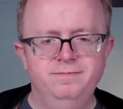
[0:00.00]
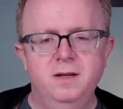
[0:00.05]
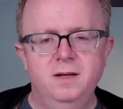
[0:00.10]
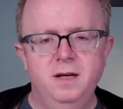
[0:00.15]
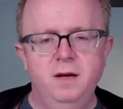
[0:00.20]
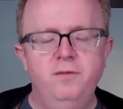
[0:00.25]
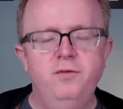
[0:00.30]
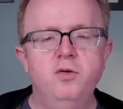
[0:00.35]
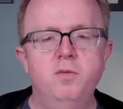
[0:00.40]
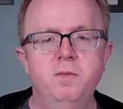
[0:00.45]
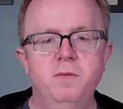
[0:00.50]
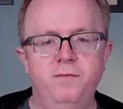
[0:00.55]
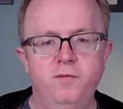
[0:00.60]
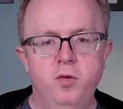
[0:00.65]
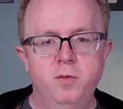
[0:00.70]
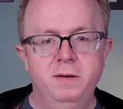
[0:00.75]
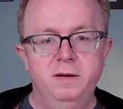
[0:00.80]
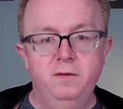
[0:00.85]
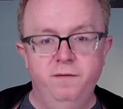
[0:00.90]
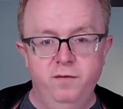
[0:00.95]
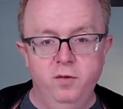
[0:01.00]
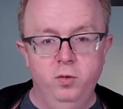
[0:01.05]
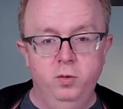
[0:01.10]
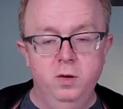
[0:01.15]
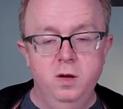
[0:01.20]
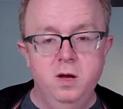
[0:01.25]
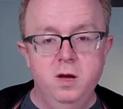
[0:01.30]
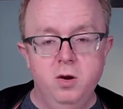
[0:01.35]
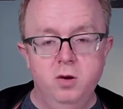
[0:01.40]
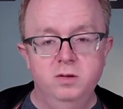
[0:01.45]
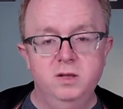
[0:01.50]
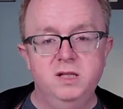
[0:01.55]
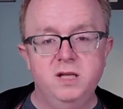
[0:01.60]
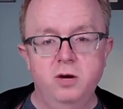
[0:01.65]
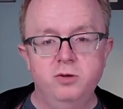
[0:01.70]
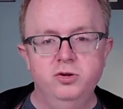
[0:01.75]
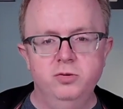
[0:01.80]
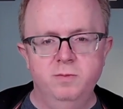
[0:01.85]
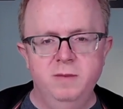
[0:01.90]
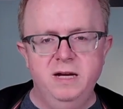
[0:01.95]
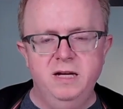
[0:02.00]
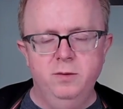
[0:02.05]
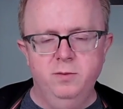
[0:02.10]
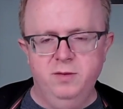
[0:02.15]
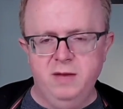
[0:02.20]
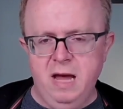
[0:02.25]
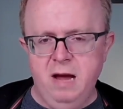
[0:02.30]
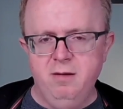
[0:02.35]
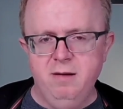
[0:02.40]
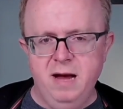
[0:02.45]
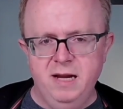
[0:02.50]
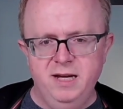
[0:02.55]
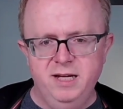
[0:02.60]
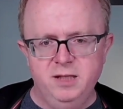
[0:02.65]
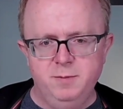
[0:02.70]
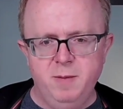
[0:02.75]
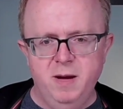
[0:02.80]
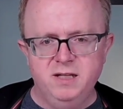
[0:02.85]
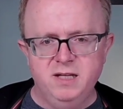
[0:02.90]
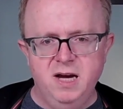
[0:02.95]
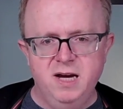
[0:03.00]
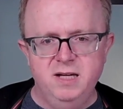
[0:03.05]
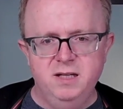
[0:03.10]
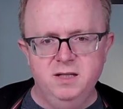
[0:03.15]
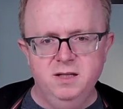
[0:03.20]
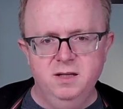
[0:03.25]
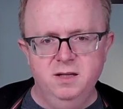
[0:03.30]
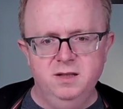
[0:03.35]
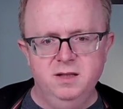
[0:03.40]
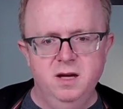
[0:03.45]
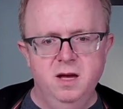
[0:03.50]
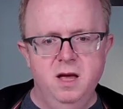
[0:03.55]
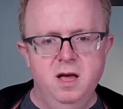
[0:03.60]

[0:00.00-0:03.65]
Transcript: If you're performing the fall on social media without any spectators,